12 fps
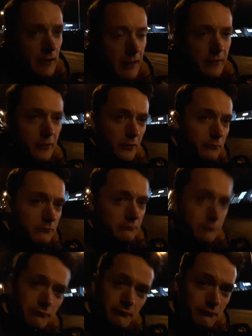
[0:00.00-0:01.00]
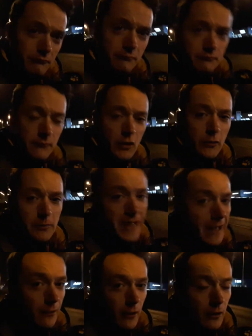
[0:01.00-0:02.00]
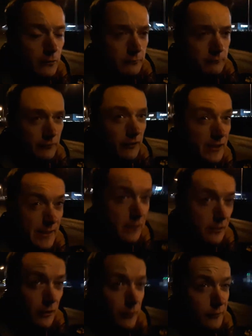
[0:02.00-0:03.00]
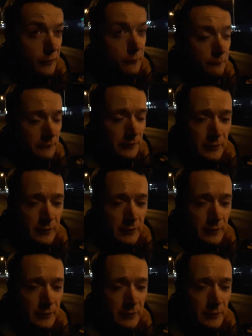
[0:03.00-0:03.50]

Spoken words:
I don't know. Could be alcohol. There is alcohol at home.